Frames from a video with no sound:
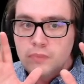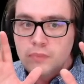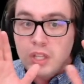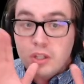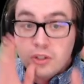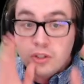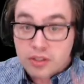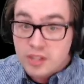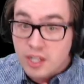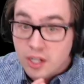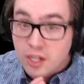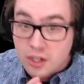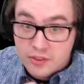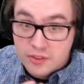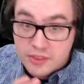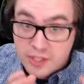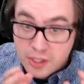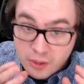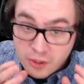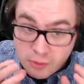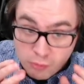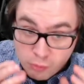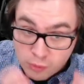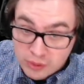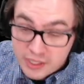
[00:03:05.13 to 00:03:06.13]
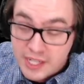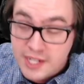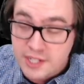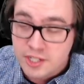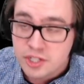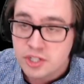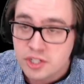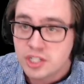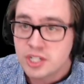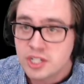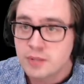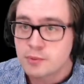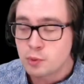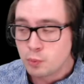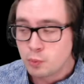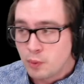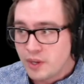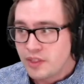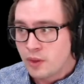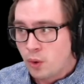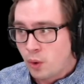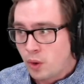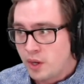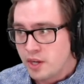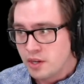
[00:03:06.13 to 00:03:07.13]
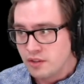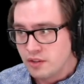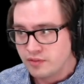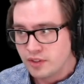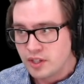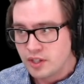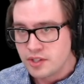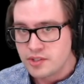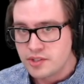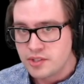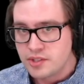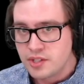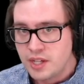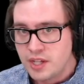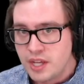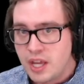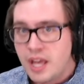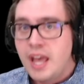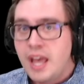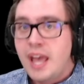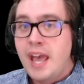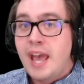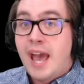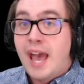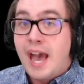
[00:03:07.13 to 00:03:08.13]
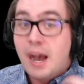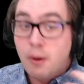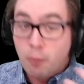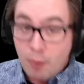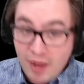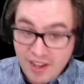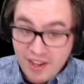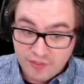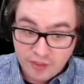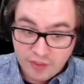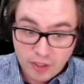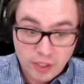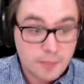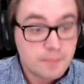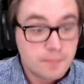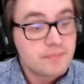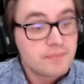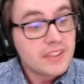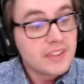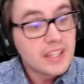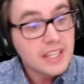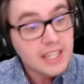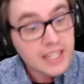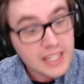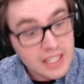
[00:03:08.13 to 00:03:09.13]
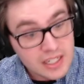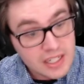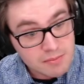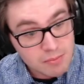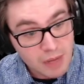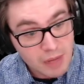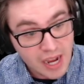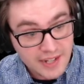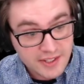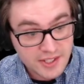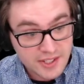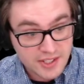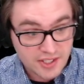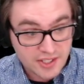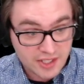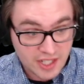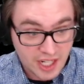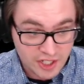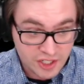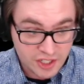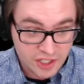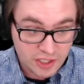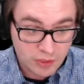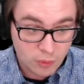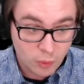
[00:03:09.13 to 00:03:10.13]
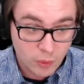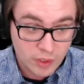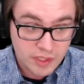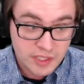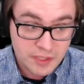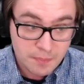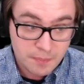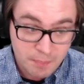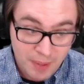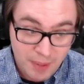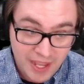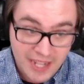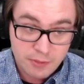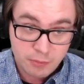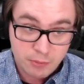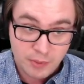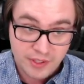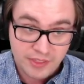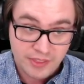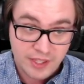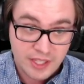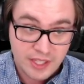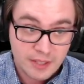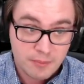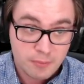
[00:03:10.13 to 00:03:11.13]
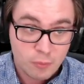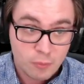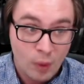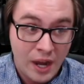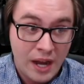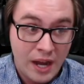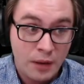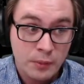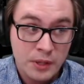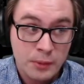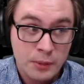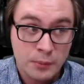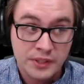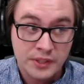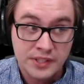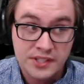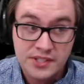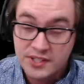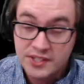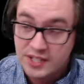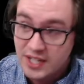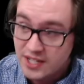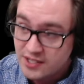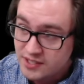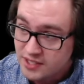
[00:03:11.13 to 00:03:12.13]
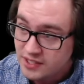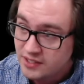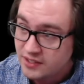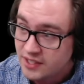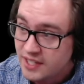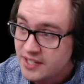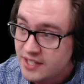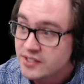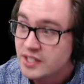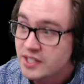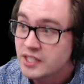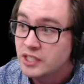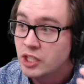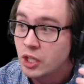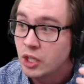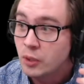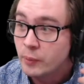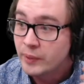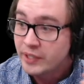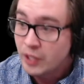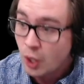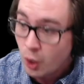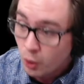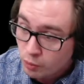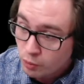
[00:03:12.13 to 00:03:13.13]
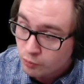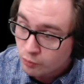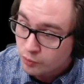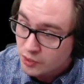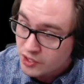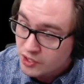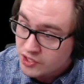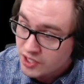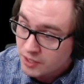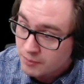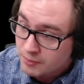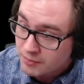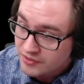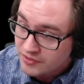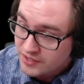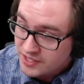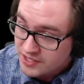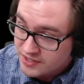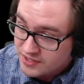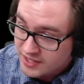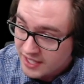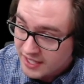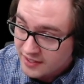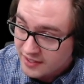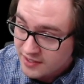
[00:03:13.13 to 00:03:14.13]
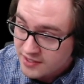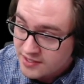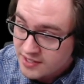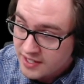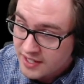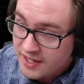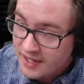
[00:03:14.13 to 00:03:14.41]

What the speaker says: relationships with Hoyoverse. However, in my discussion or debate with him, while we were discussing things and going over some of these things,